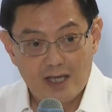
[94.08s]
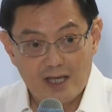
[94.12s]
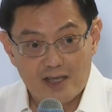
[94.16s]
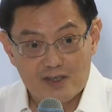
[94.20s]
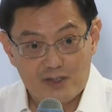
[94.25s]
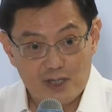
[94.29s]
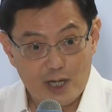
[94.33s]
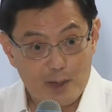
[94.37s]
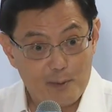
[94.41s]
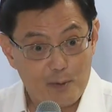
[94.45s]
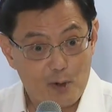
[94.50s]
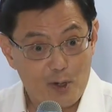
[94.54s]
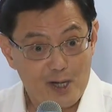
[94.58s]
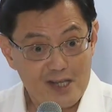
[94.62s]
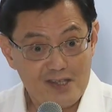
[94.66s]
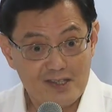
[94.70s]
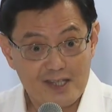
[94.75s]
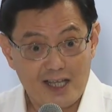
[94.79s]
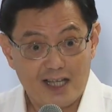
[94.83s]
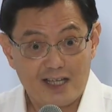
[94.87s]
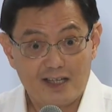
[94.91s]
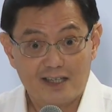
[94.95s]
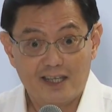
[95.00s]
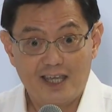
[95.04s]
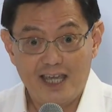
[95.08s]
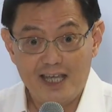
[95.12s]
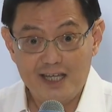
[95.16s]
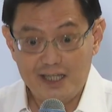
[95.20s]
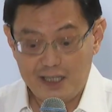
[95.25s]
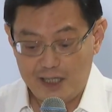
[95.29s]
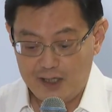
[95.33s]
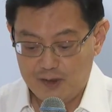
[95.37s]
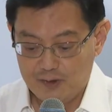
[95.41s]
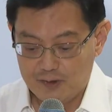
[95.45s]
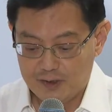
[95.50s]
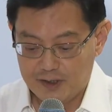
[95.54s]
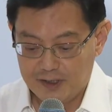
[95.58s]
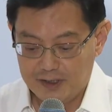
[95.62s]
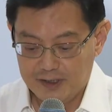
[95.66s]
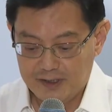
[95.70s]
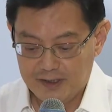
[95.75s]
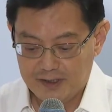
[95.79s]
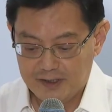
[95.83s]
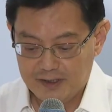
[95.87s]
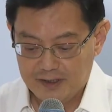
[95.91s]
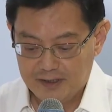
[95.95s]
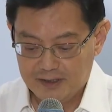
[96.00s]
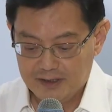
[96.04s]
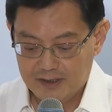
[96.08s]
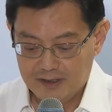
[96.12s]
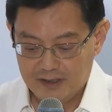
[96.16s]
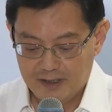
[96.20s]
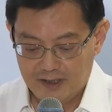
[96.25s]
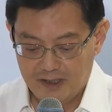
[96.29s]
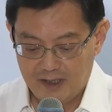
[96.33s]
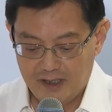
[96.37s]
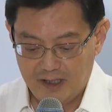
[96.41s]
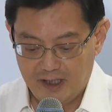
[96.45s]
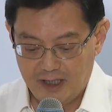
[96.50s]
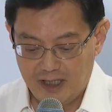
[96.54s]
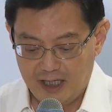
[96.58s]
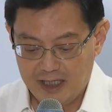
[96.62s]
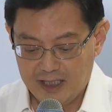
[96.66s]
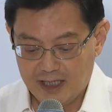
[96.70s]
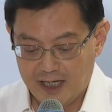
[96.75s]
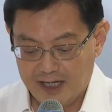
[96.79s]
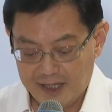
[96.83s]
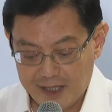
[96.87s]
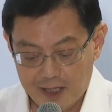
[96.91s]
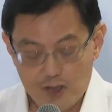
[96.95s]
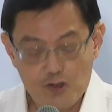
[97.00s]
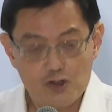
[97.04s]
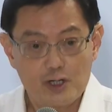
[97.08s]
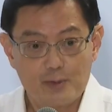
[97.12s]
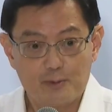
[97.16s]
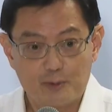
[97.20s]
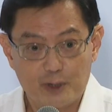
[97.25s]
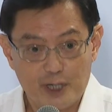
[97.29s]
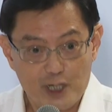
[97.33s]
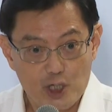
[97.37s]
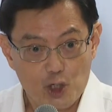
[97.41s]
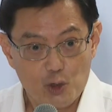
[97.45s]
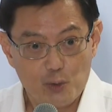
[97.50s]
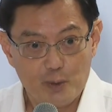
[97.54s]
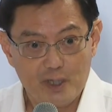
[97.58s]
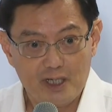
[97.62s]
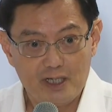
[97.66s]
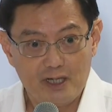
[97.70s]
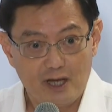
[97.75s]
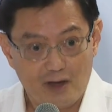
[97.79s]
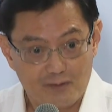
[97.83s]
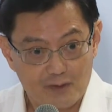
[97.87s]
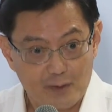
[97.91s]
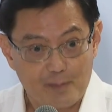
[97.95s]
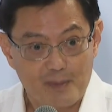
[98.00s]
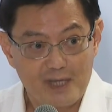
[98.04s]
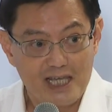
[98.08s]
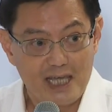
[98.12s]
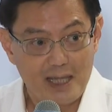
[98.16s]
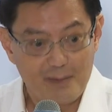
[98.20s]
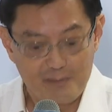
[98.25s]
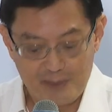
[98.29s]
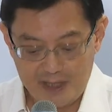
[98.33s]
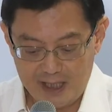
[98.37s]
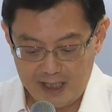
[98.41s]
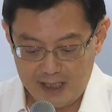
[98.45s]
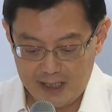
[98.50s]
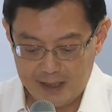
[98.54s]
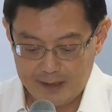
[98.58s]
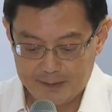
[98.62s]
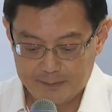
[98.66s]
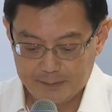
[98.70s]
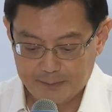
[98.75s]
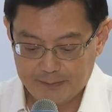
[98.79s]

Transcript: Singaporeans take a keen interest in the leadership renewal of the P A P.